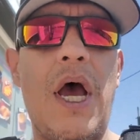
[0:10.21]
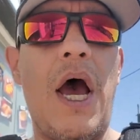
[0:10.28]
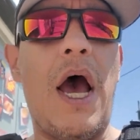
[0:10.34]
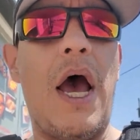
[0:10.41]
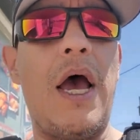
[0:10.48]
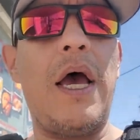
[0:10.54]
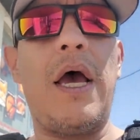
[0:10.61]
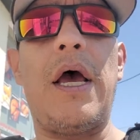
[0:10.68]

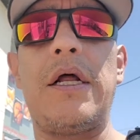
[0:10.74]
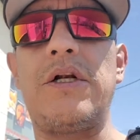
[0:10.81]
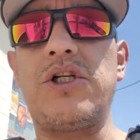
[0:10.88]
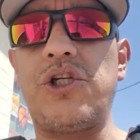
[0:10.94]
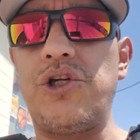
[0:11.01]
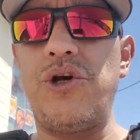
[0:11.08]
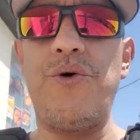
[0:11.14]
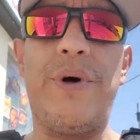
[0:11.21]
uh,
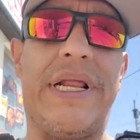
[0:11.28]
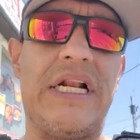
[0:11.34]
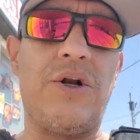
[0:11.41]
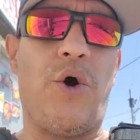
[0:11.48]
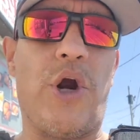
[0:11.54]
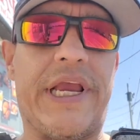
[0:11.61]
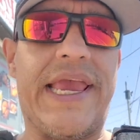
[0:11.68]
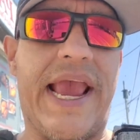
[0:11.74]
two
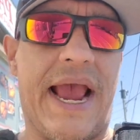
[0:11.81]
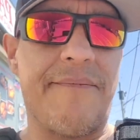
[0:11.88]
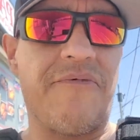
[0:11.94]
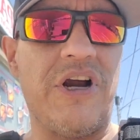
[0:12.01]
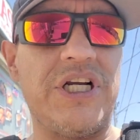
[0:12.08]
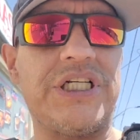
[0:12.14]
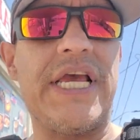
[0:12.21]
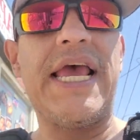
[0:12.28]
indoor
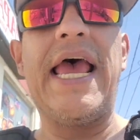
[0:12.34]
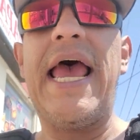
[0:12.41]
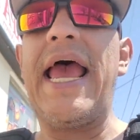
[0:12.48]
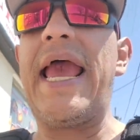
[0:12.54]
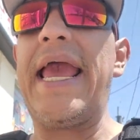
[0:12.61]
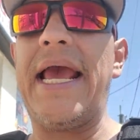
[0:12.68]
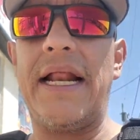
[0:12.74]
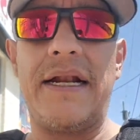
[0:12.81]
cameras
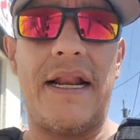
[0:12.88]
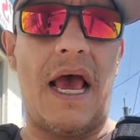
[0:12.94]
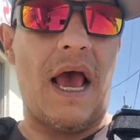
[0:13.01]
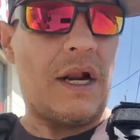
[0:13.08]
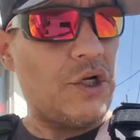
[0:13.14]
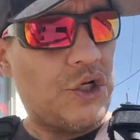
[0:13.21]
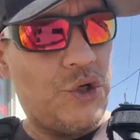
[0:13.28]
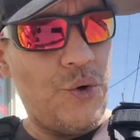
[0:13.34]
and
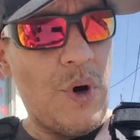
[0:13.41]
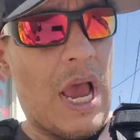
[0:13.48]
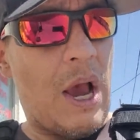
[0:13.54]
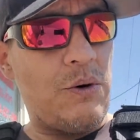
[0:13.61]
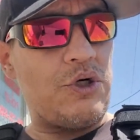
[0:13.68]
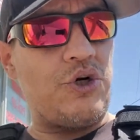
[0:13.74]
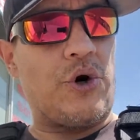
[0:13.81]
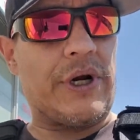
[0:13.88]
uh, two
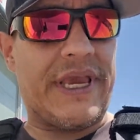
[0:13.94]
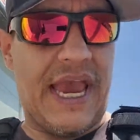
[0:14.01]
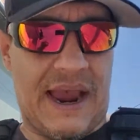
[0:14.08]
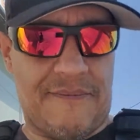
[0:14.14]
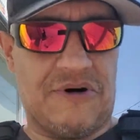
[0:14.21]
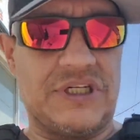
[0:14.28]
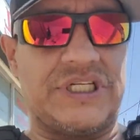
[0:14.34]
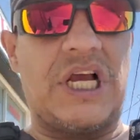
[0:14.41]
outdoor cameras.